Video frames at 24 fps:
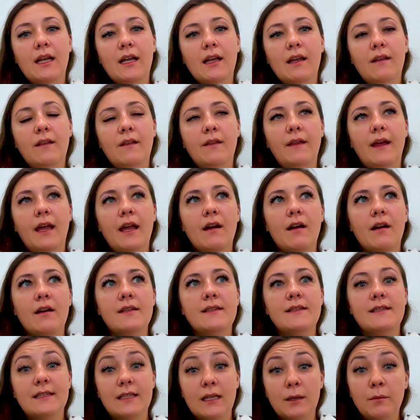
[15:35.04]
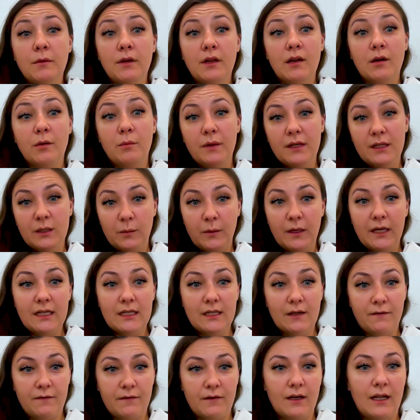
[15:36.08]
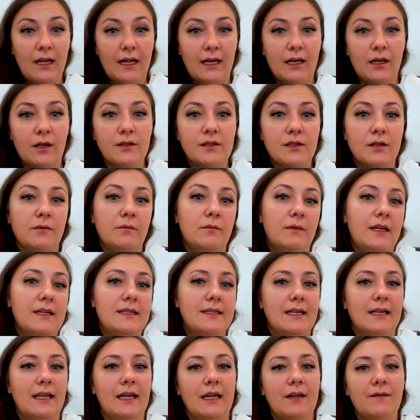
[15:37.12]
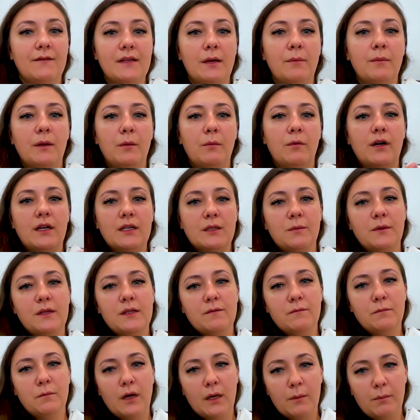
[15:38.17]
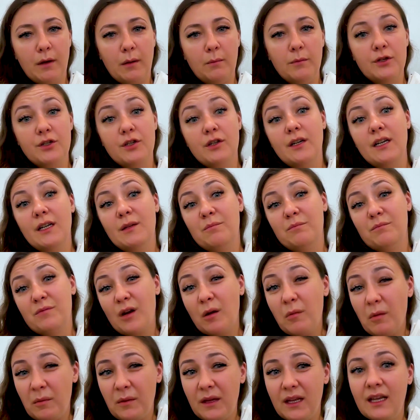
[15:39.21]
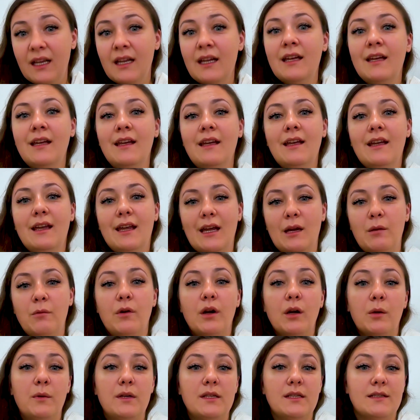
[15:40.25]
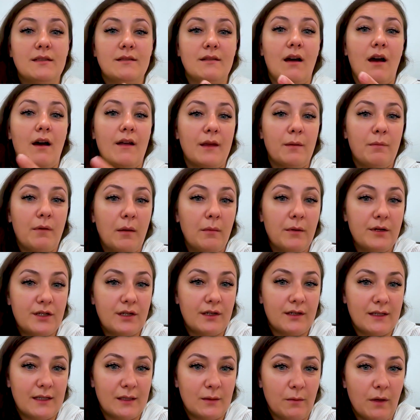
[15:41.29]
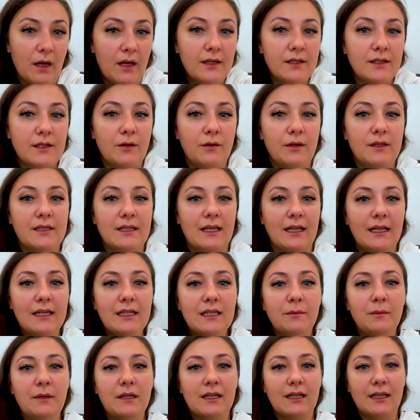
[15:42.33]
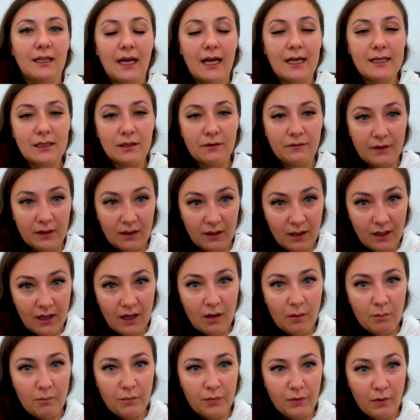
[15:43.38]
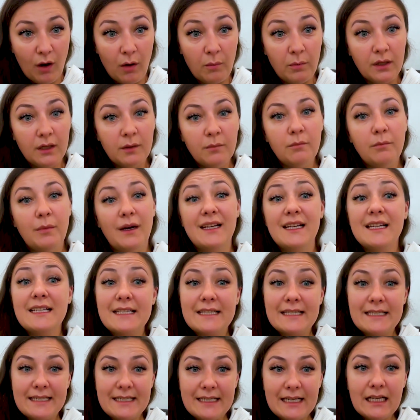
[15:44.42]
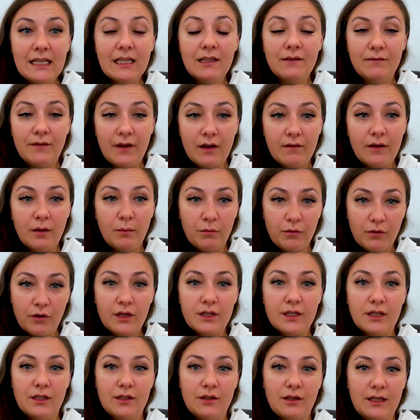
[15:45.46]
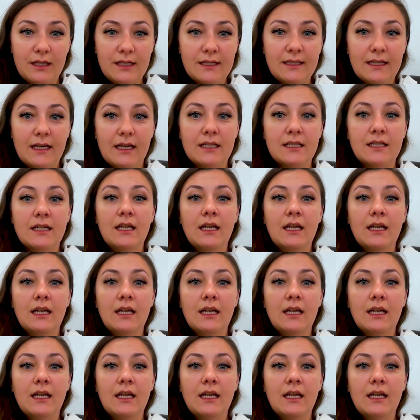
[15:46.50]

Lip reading: they are similar between different, so let's say like if something works with one publisher, it probably can work with other publishers as well. So it's a little bit less of a problem, but it's still very important to understand